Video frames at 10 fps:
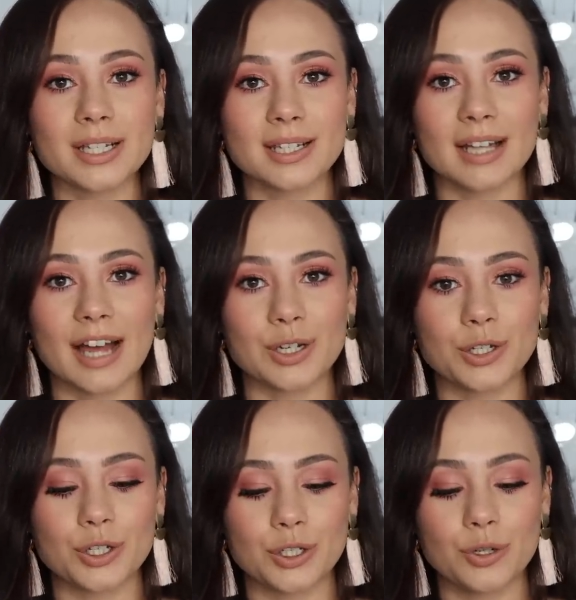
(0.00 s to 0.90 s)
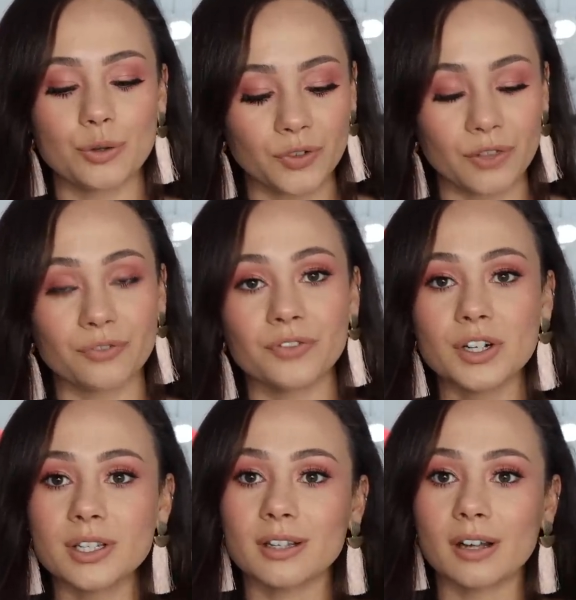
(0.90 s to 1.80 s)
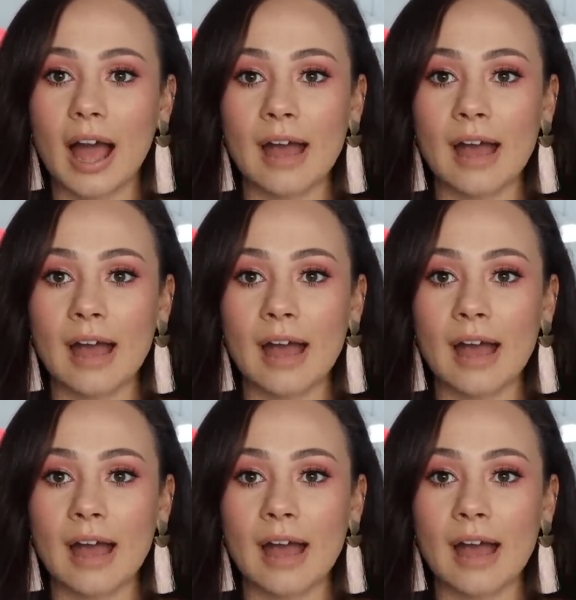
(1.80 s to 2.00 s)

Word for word: assigned to do, for the first look,